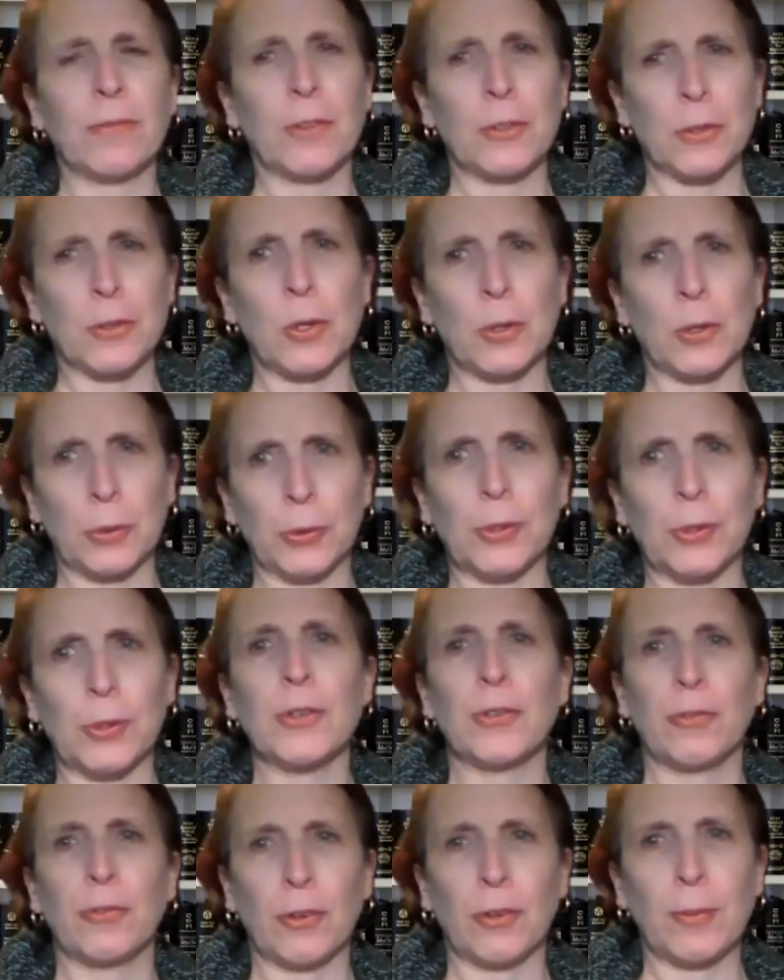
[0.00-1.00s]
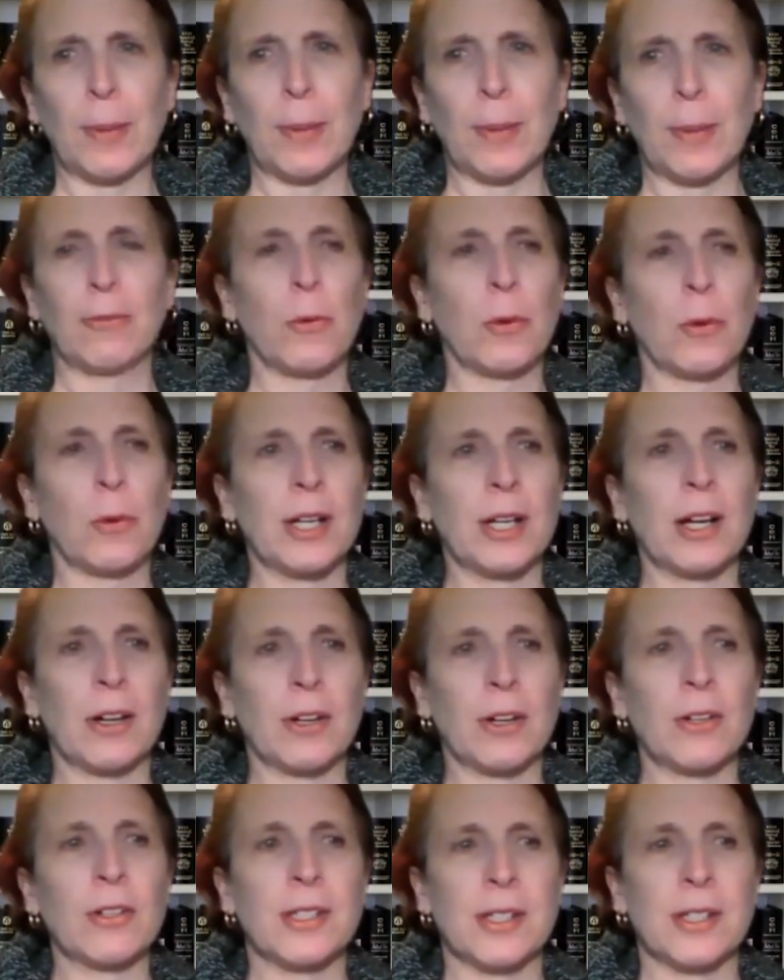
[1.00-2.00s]
for adult learners for about 4 years.
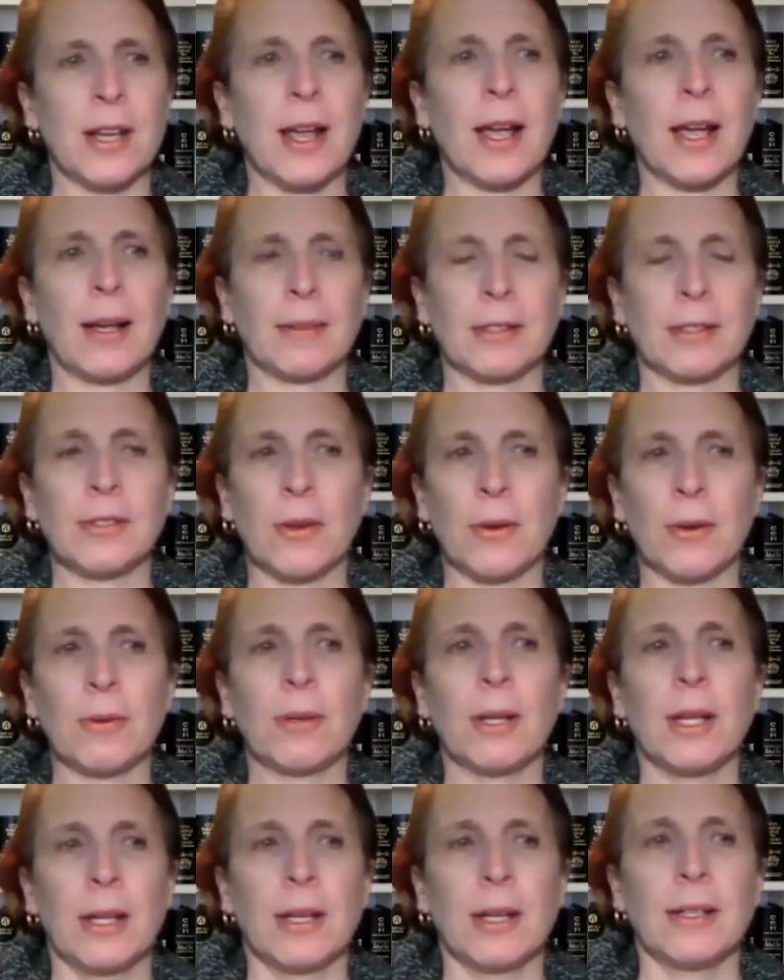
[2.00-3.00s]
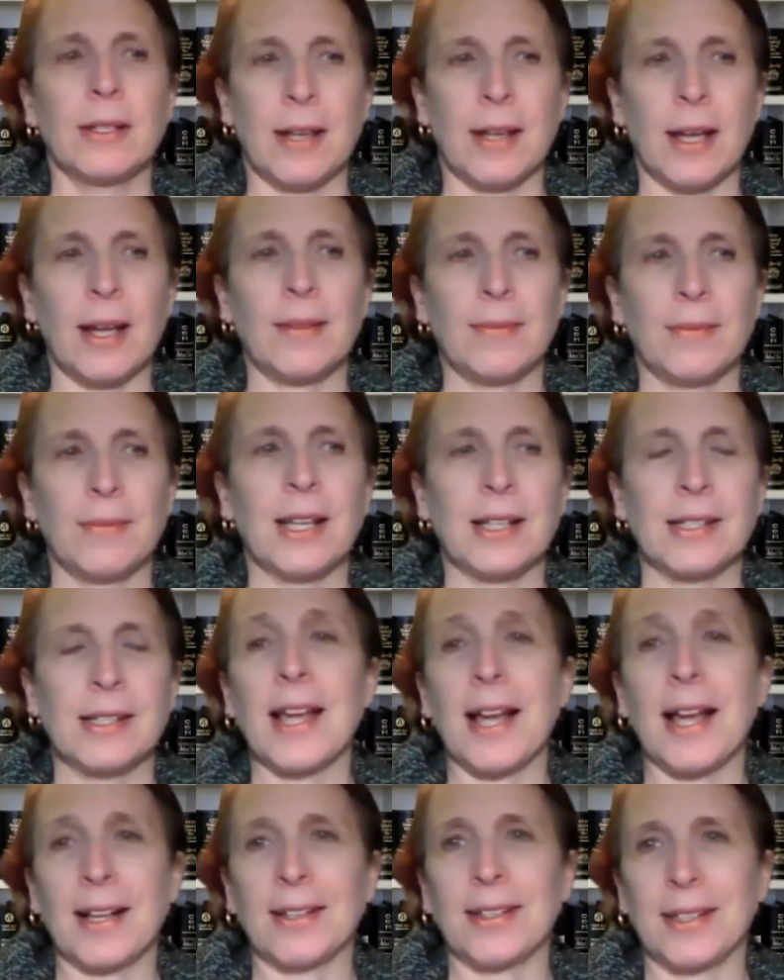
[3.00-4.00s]
Right. Yeah. So yeah,
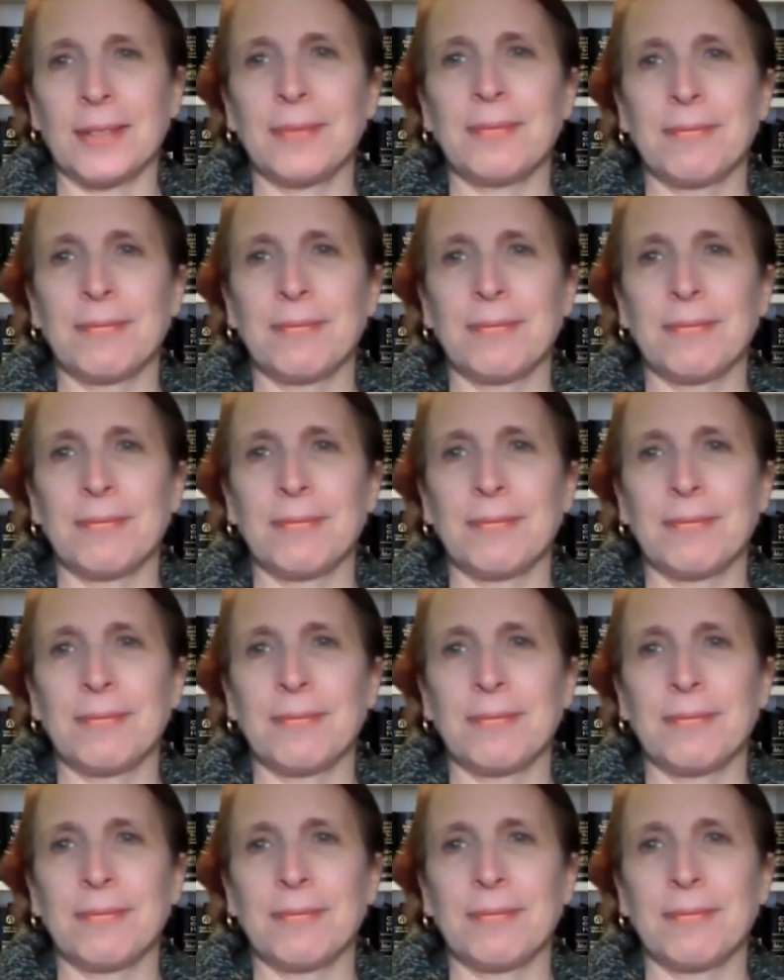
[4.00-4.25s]
exactly.